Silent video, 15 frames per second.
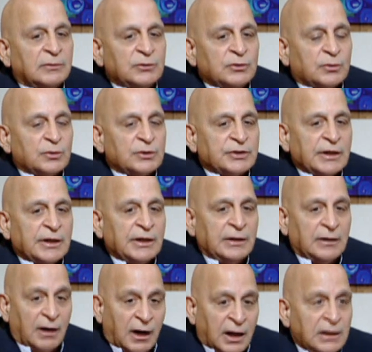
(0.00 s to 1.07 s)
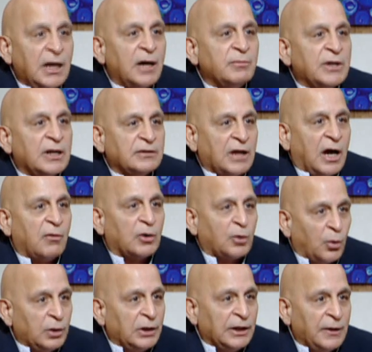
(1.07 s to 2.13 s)
you could say, in Al Hamra Tower
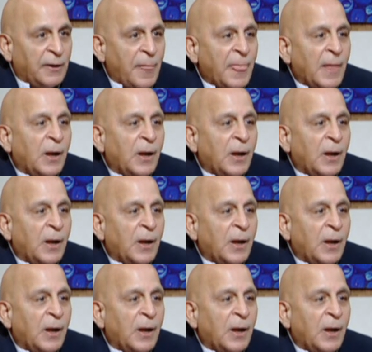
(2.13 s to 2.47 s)
only,